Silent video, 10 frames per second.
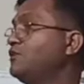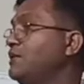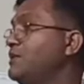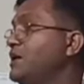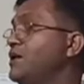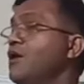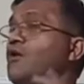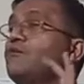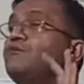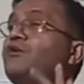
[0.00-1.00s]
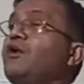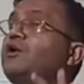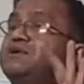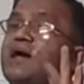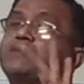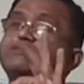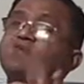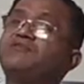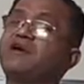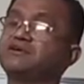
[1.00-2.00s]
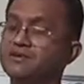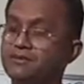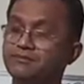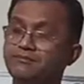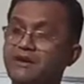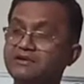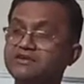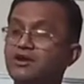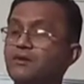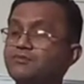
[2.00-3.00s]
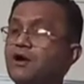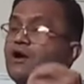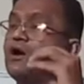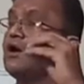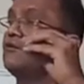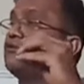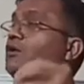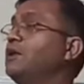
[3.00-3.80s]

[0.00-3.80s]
will be 4 times the factor of the 4.